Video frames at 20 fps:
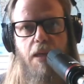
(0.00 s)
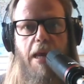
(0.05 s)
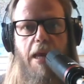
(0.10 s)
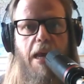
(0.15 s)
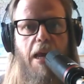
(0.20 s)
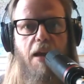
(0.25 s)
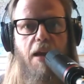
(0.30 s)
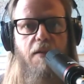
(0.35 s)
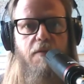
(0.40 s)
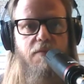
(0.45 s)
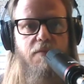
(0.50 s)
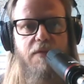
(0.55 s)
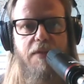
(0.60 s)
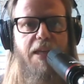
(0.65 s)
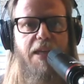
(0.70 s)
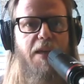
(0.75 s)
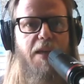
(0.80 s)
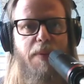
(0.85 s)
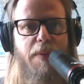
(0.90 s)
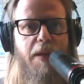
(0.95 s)
getting
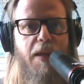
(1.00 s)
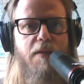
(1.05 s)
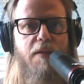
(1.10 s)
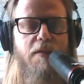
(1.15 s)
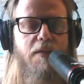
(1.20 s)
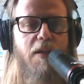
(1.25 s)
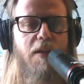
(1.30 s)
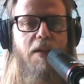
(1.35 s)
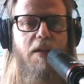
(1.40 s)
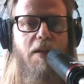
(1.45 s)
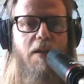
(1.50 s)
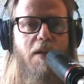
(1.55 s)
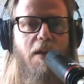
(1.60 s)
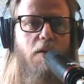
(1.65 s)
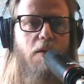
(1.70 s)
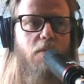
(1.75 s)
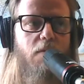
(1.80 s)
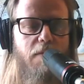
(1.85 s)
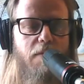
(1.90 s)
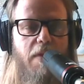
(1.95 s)
deep in,
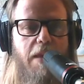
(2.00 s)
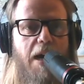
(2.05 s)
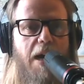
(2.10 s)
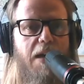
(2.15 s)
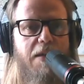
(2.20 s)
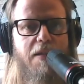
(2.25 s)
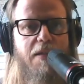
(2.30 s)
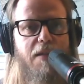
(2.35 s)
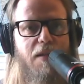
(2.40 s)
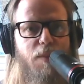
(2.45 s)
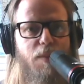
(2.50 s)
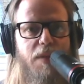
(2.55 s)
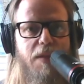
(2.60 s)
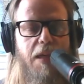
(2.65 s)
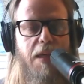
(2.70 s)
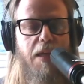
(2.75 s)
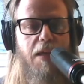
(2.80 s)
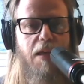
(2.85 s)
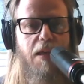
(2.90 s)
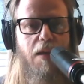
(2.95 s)
acid in
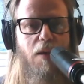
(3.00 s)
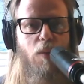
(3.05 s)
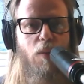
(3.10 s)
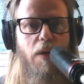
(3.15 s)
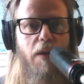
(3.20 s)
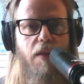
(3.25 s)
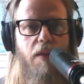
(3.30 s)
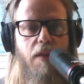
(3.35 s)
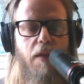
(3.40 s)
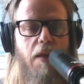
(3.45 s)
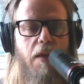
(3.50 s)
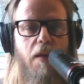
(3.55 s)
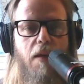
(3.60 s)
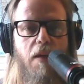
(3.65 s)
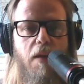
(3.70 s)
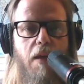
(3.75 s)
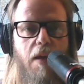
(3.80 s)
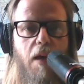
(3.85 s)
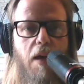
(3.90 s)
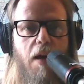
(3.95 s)
particular with
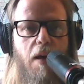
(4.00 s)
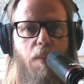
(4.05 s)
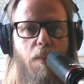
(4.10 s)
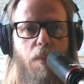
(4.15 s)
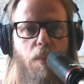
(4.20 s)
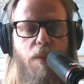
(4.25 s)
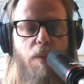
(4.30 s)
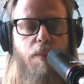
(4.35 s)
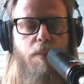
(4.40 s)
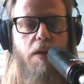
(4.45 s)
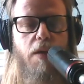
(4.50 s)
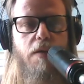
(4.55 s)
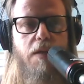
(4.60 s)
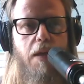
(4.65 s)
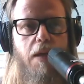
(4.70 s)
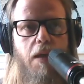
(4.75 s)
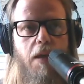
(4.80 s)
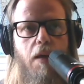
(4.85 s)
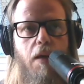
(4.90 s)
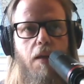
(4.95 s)

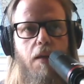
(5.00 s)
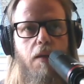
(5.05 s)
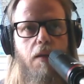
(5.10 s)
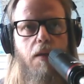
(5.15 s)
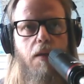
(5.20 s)
music.